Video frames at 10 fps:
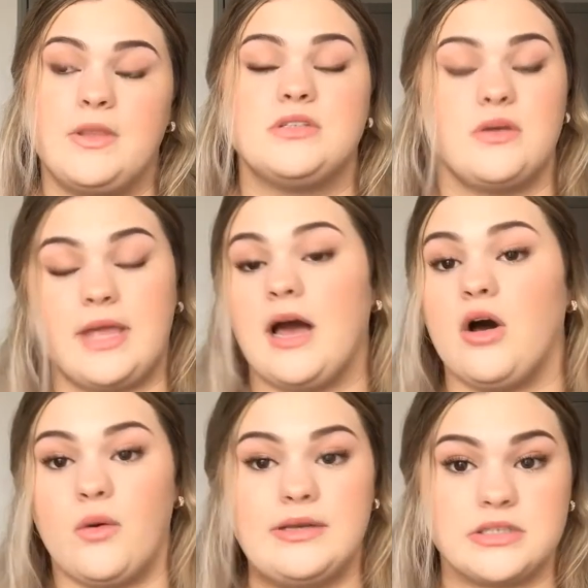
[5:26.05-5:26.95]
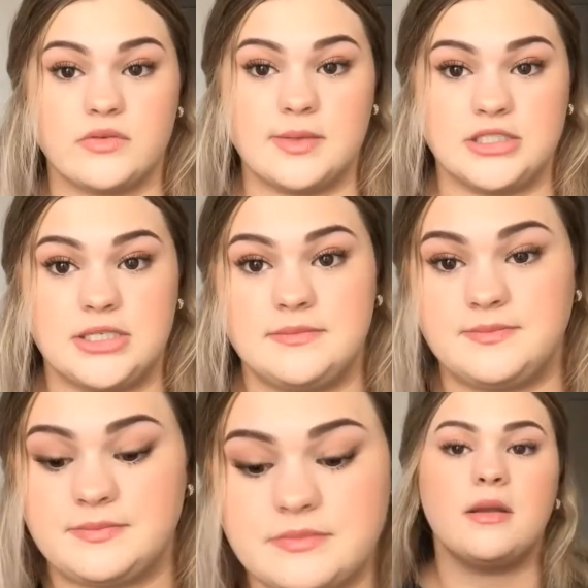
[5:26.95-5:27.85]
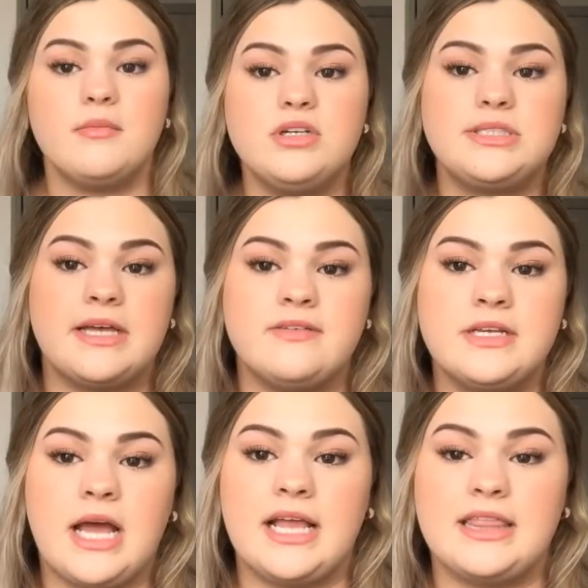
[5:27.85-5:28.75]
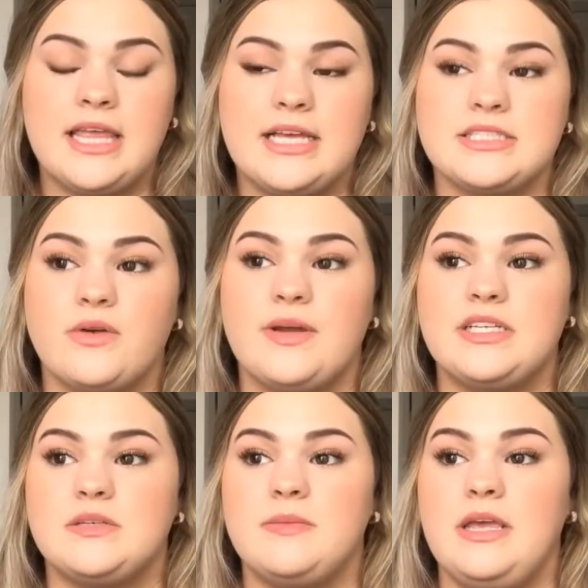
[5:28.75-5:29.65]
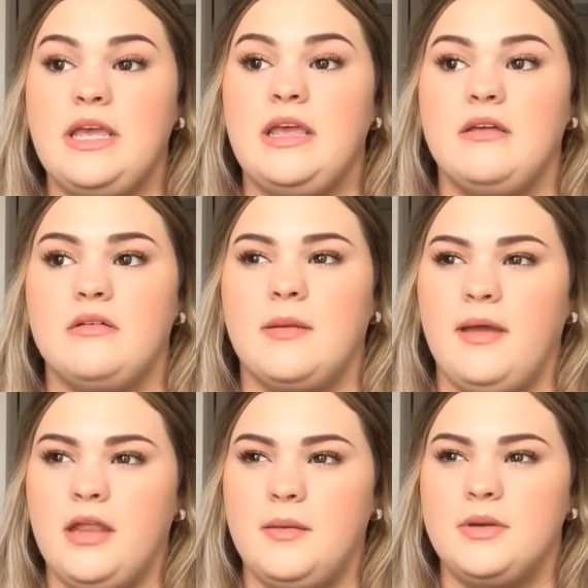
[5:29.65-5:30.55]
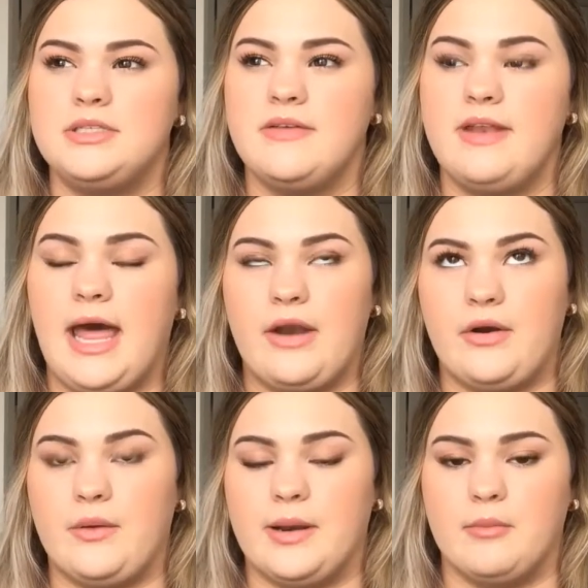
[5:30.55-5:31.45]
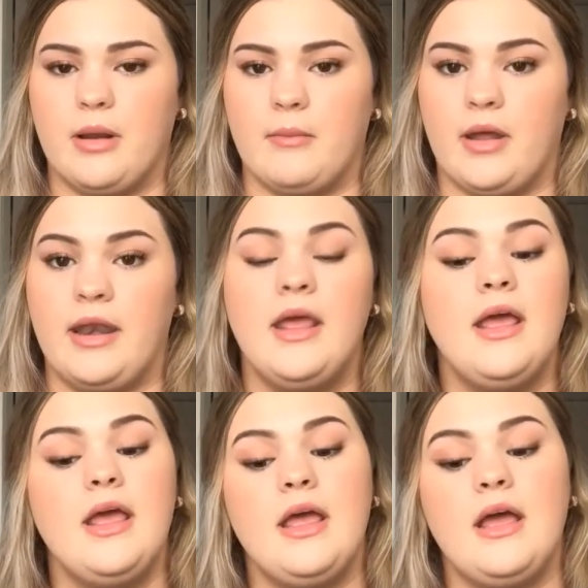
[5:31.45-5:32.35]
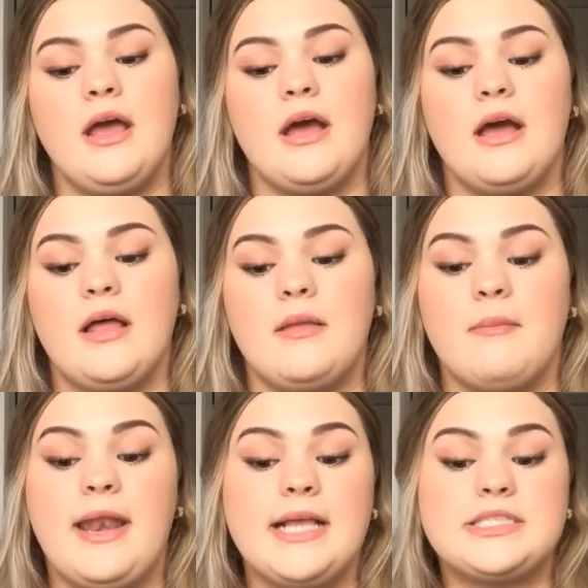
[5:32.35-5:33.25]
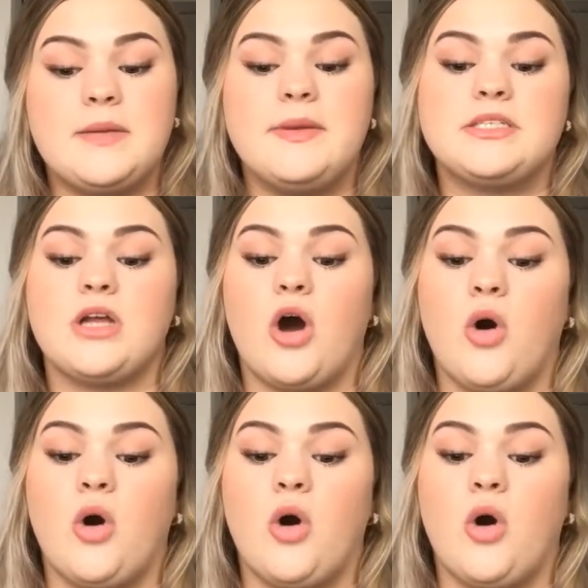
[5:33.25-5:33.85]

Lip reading: So yeah, always over budget. Number 7, I think, is going to be, am I on number 7? I don't know what number I'm on. My next tip is to